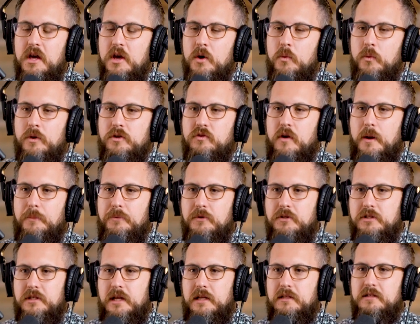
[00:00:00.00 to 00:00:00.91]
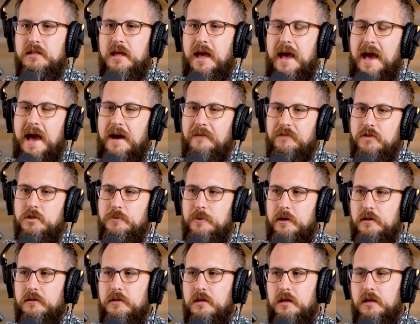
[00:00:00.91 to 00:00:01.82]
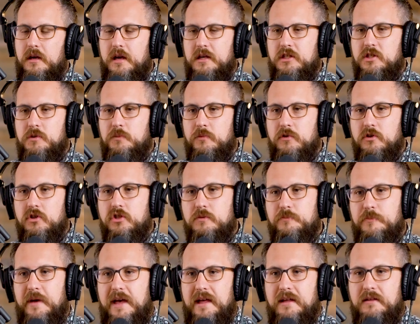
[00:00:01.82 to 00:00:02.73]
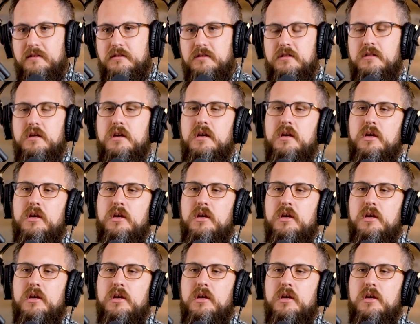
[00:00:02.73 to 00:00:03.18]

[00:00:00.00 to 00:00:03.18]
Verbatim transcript: which represents the average amount that a customer spends